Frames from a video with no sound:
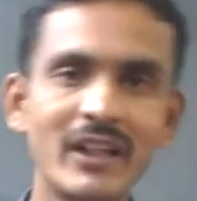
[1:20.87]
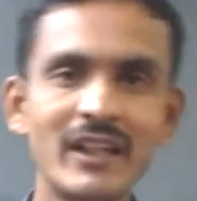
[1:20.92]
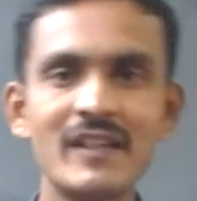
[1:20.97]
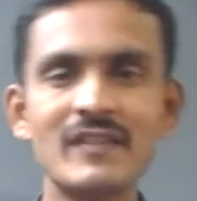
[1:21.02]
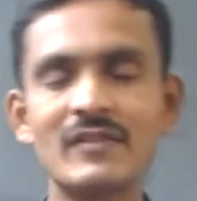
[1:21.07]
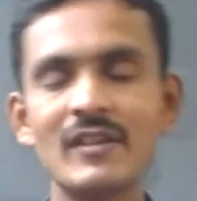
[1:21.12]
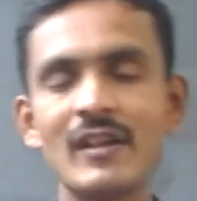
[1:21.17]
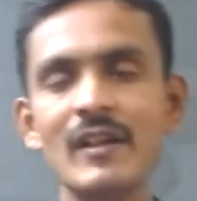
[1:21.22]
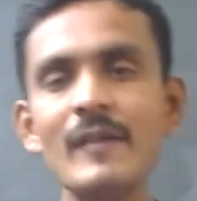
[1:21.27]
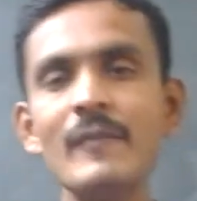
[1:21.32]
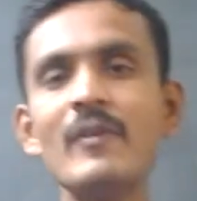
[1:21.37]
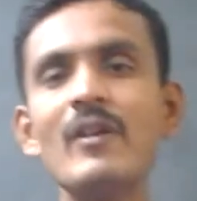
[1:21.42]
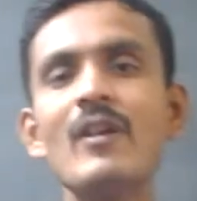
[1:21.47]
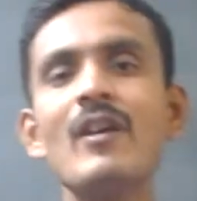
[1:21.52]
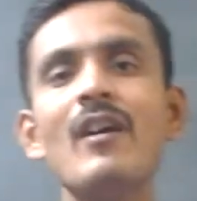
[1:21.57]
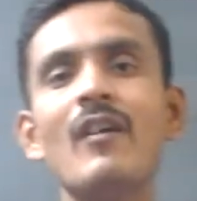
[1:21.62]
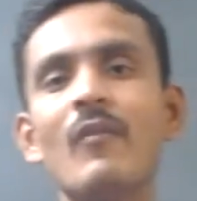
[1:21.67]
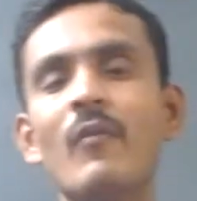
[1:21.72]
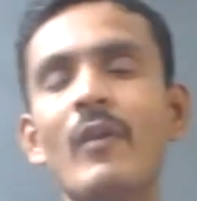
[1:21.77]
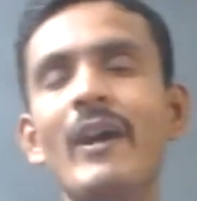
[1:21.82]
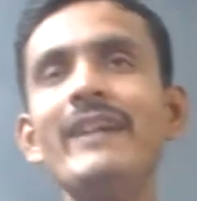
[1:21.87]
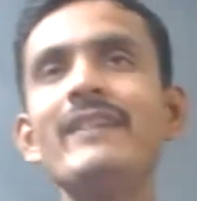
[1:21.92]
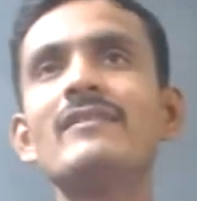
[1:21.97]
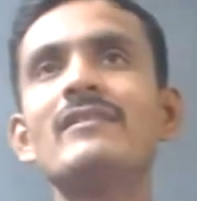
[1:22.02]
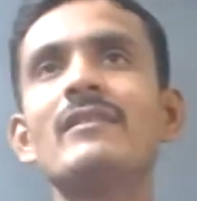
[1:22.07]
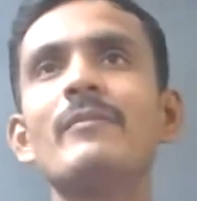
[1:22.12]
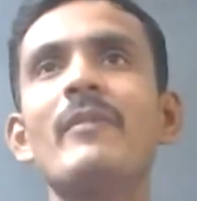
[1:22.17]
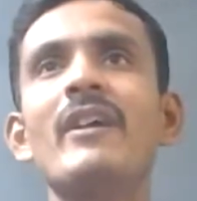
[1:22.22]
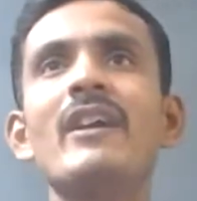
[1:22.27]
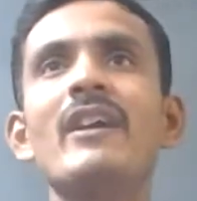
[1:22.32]
One is a
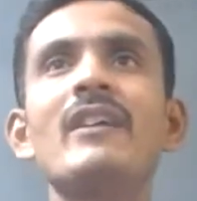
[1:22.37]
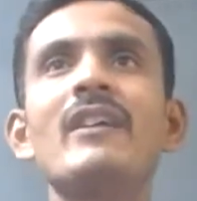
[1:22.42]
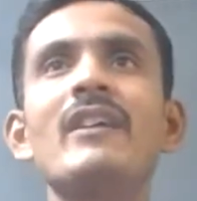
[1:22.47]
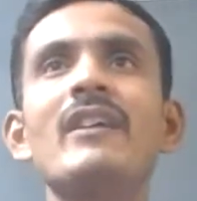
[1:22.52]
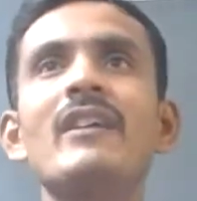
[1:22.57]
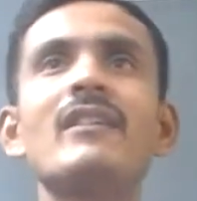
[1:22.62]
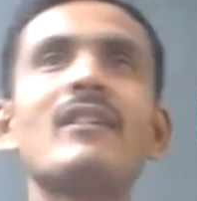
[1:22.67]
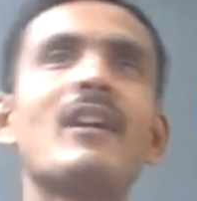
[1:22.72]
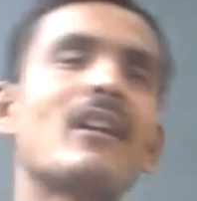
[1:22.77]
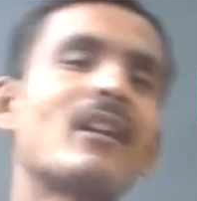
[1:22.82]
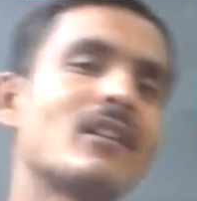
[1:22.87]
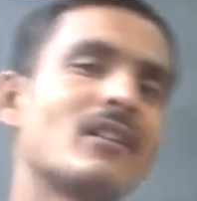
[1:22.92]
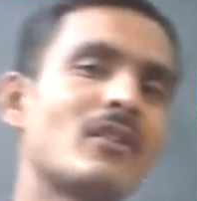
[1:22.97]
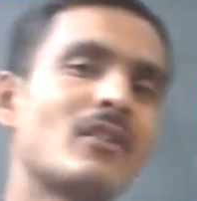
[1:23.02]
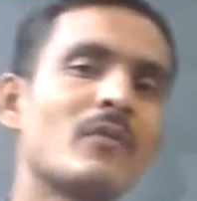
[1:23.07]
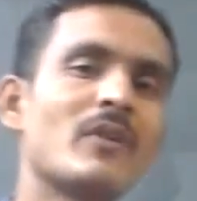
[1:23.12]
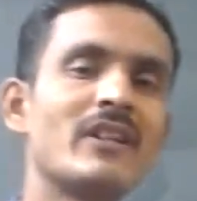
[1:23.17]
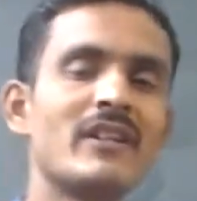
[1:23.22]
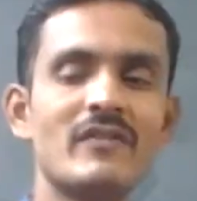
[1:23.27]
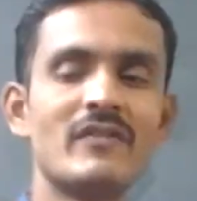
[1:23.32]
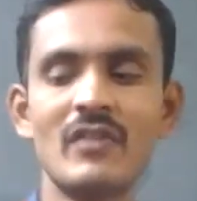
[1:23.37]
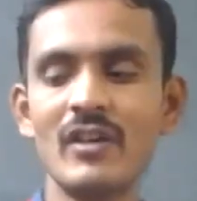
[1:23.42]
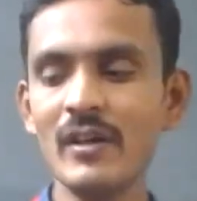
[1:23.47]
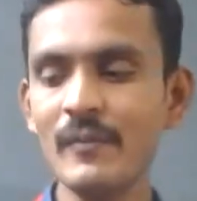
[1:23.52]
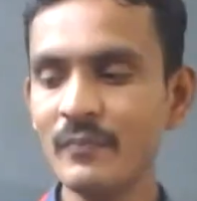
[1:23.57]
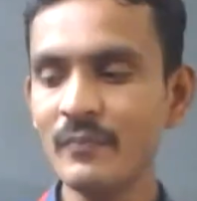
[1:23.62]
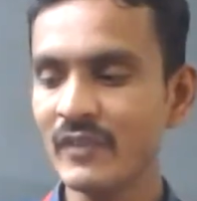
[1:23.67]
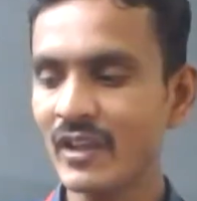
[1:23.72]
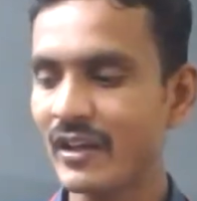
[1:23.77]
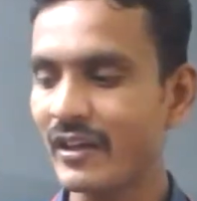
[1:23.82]
white cement, another one is
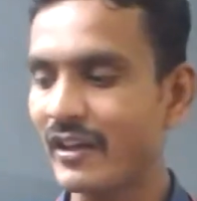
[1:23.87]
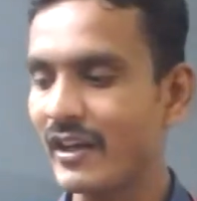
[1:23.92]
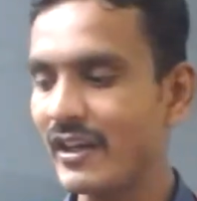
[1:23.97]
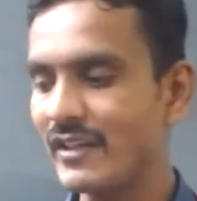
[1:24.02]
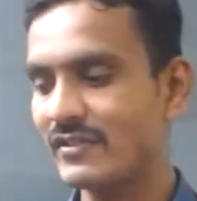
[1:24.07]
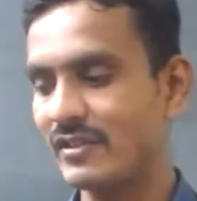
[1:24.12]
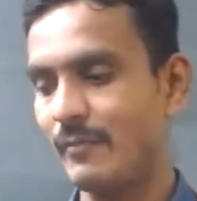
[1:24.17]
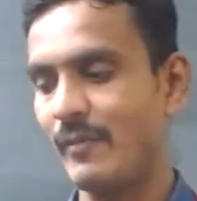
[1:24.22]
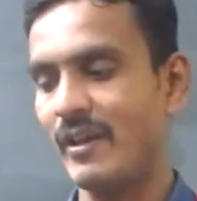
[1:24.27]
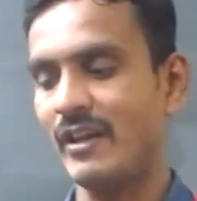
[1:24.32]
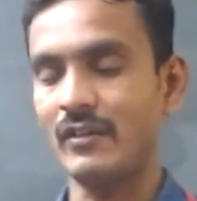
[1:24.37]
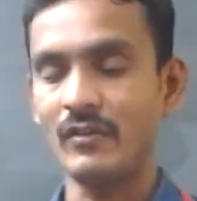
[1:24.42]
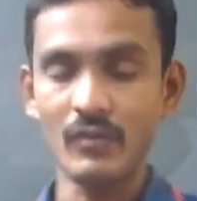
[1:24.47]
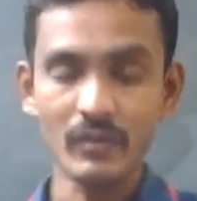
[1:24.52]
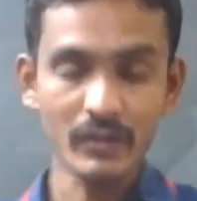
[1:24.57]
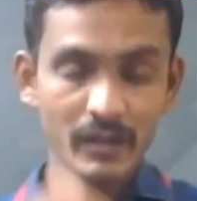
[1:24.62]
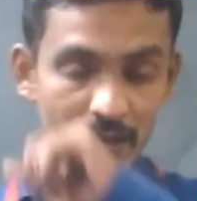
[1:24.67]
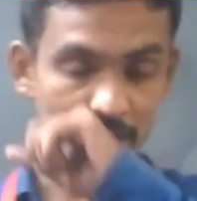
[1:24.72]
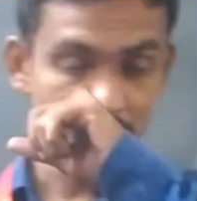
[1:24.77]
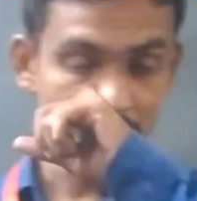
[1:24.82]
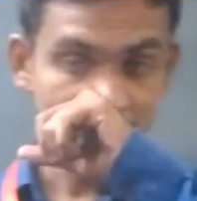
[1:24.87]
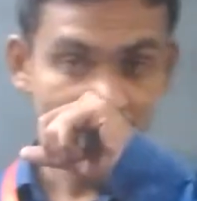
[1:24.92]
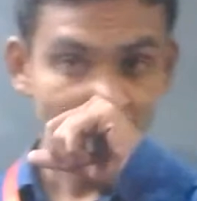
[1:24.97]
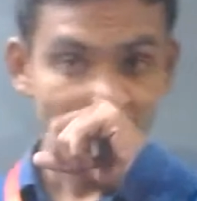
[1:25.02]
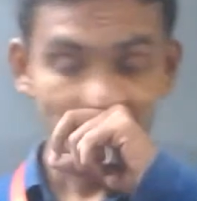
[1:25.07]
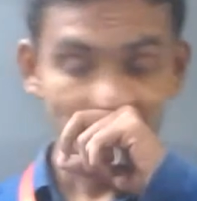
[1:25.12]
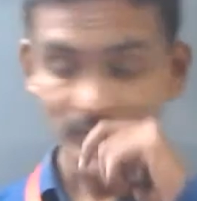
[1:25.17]
a gray cement. Okay.